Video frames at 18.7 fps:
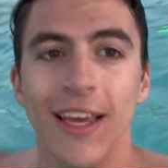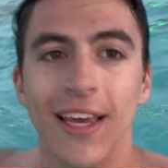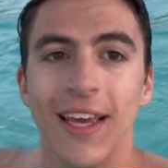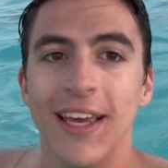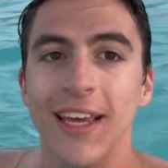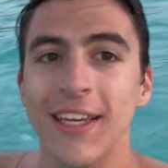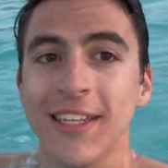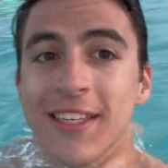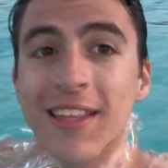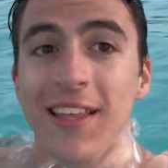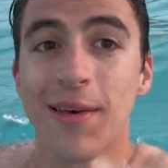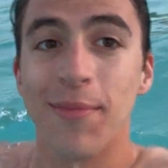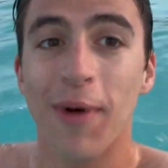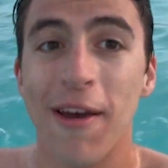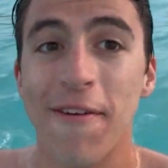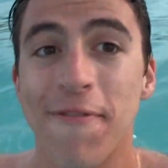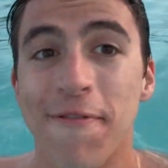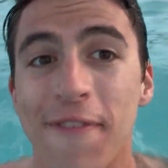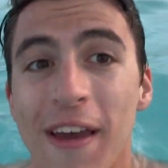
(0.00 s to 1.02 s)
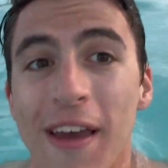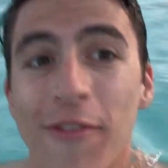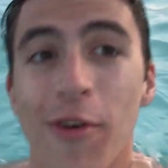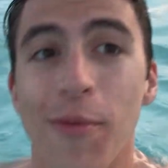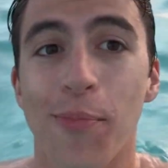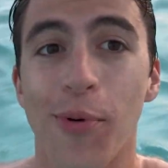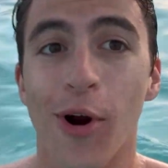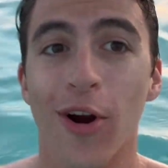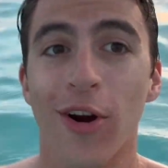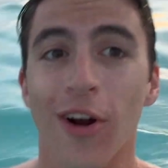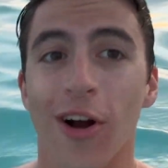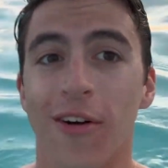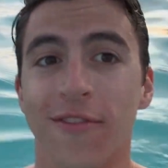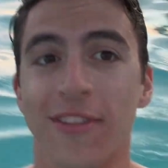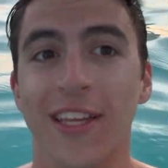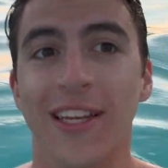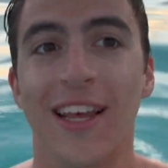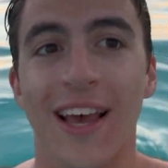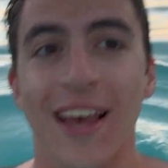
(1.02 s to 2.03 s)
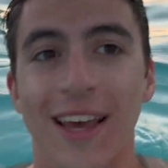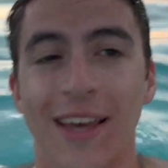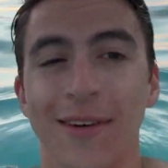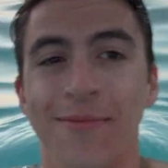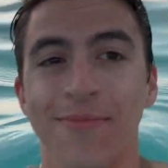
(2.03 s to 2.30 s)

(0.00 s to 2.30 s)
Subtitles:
Easily my favorite part of the day.